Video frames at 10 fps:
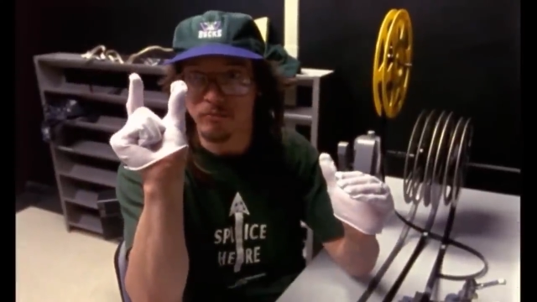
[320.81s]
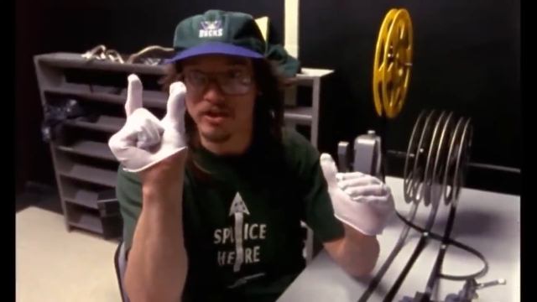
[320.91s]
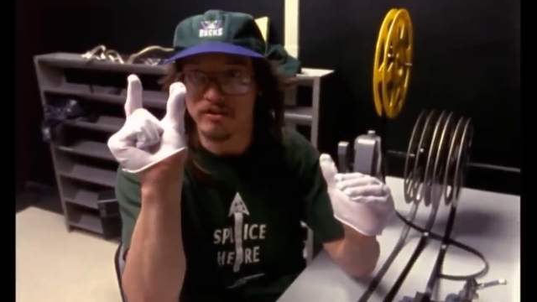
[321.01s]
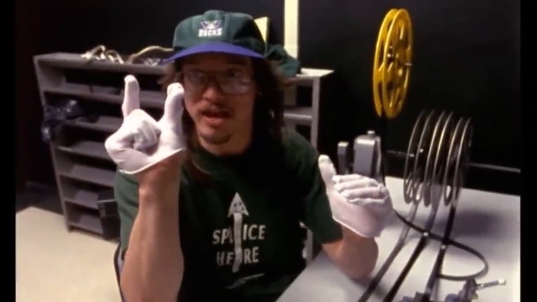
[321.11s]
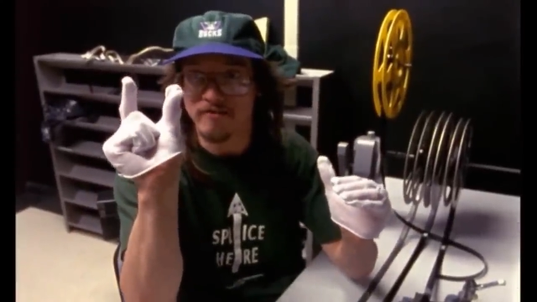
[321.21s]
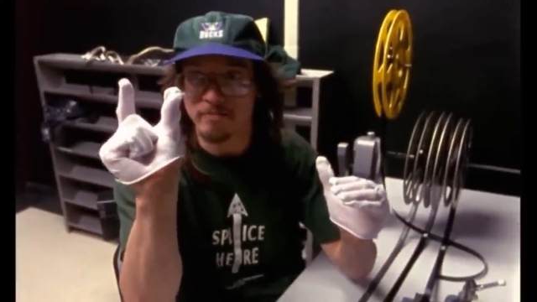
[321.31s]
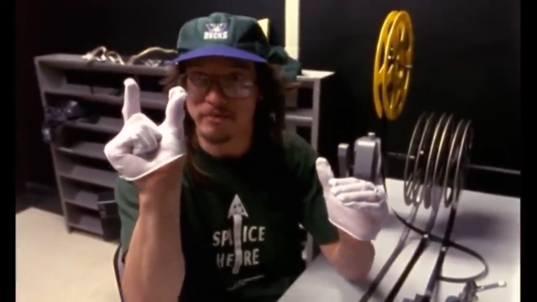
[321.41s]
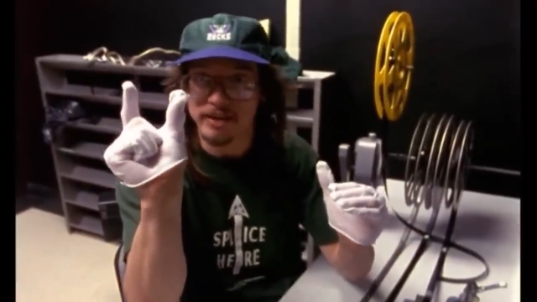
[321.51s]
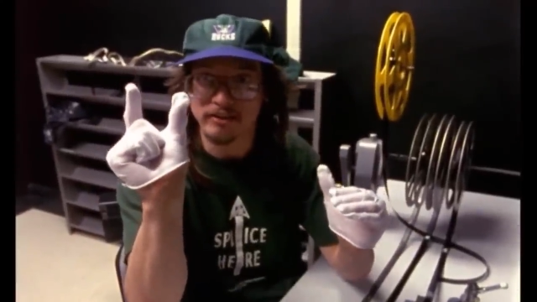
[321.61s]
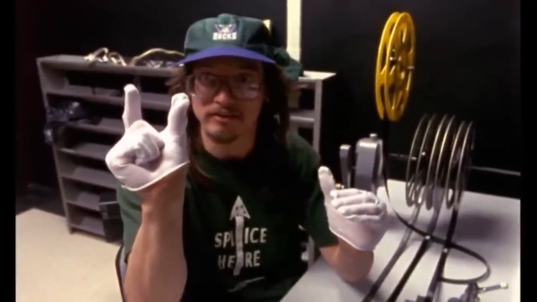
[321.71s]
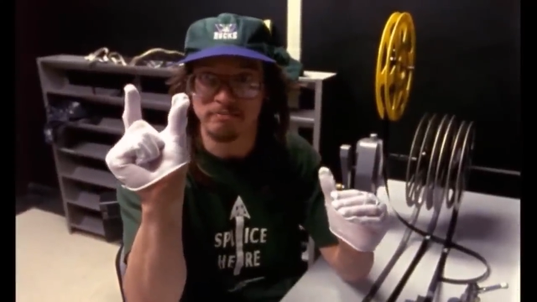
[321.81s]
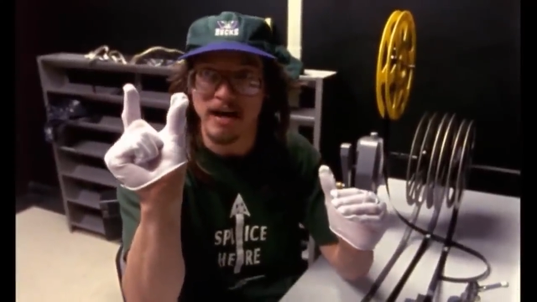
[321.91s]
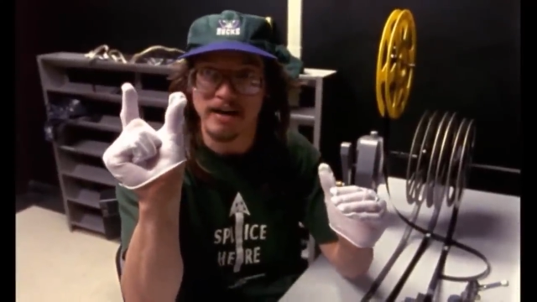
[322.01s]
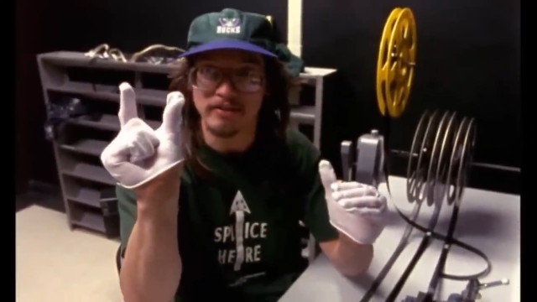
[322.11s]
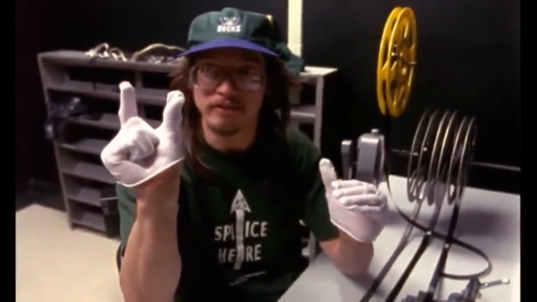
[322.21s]
What are you gonna have a blank
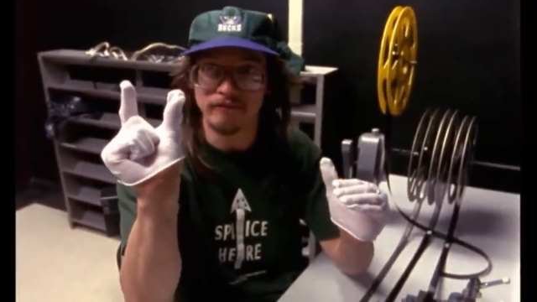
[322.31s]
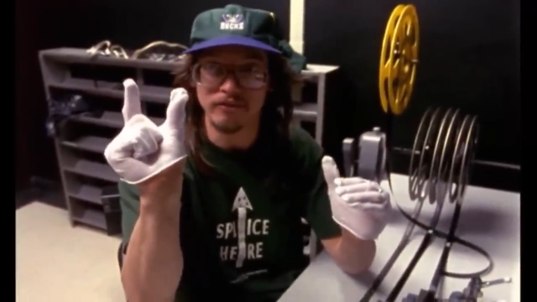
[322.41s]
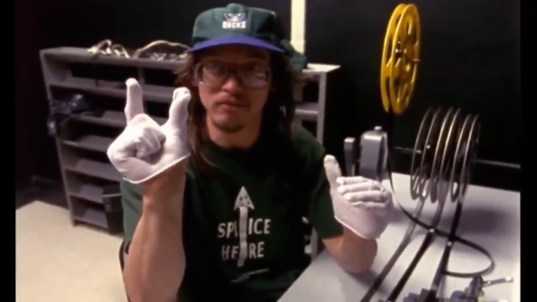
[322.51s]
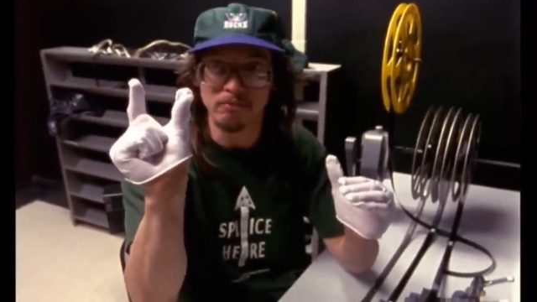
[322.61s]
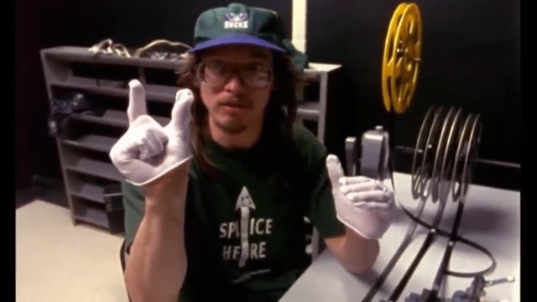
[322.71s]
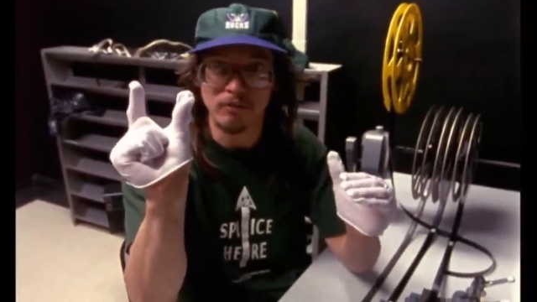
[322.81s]
spot on the film?